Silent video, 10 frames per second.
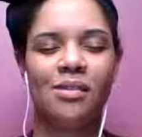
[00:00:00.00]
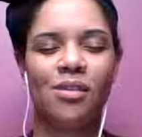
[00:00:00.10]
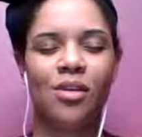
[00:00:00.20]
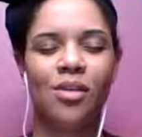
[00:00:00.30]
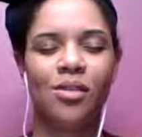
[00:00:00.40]

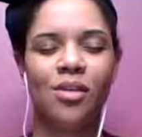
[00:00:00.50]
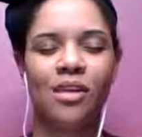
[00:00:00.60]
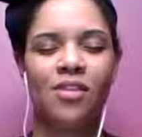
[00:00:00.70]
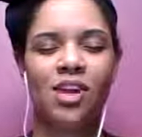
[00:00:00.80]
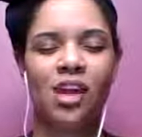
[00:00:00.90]
whether you
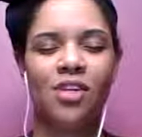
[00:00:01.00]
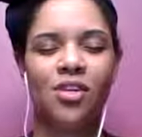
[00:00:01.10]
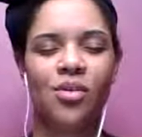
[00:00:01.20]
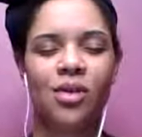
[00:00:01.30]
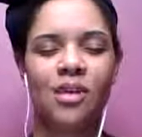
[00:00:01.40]
whatever color
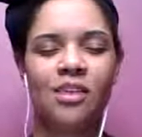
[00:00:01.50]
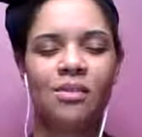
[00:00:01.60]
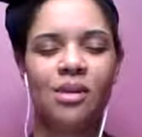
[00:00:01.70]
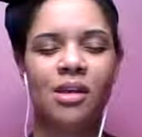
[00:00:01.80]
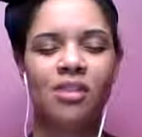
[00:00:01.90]
you want it to
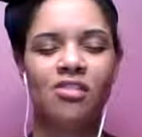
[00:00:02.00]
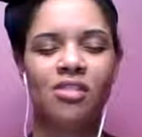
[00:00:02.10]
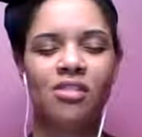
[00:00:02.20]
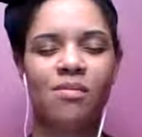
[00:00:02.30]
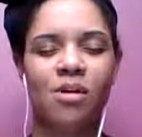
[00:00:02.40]
be, just
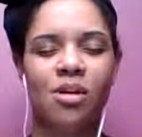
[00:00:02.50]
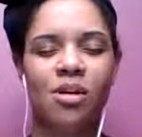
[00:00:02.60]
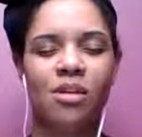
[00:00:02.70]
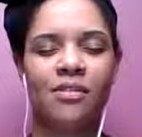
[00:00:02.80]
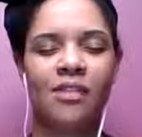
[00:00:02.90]
this
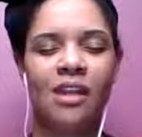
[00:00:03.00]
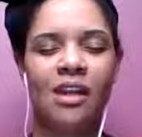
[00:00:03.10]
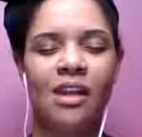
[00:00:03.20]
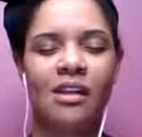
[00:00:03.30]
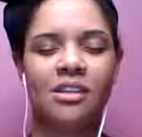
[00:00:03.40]
ball of
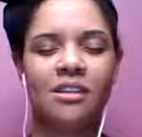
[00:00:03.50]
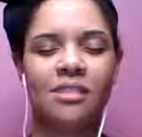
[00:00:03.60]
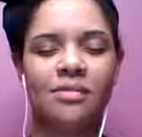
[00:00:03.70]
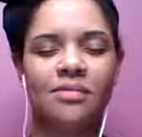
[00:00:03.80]
light